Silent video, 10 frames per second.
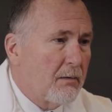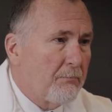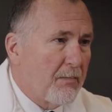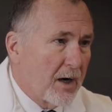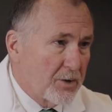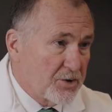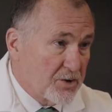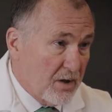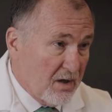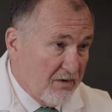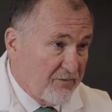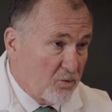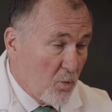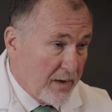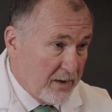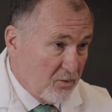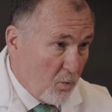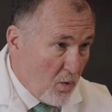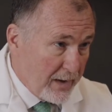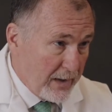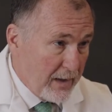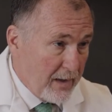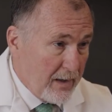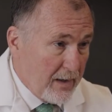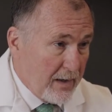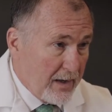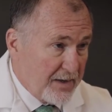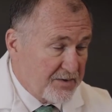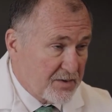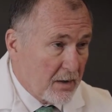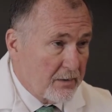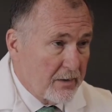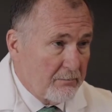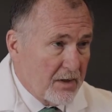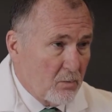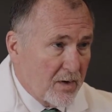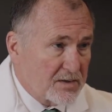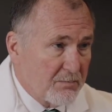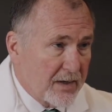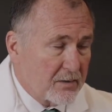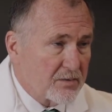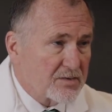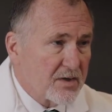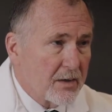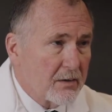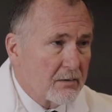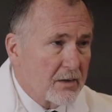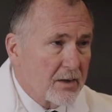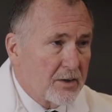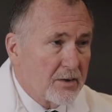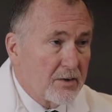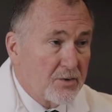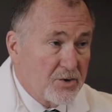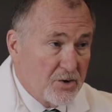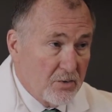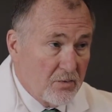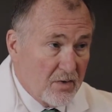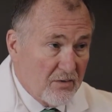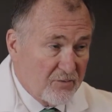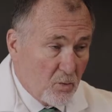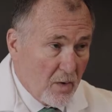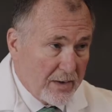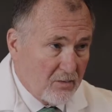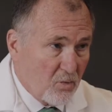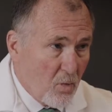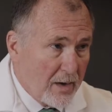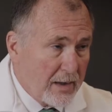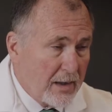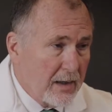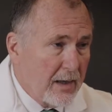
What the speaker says: March of 2020. I started at Midwest Medical Center in June of 2020